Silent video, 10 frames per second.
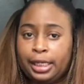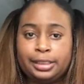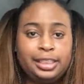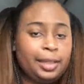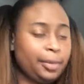Now,
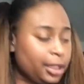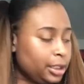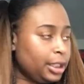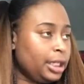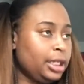
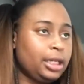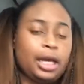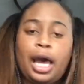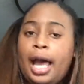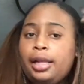typically,
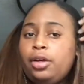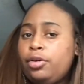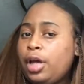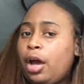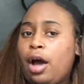I know
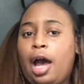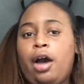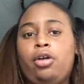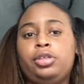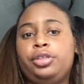y'all, I
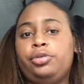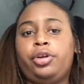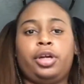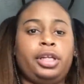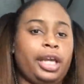only do
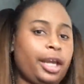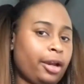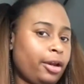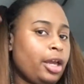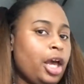curly
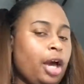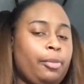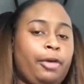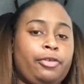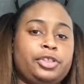hair,
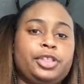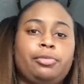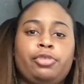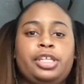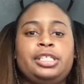but for
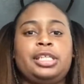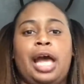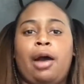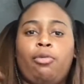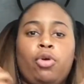some reason,
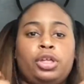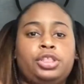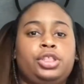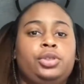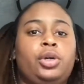I want
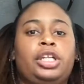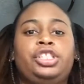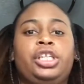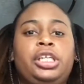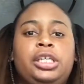to
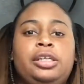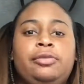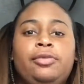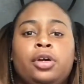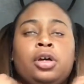
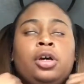achieve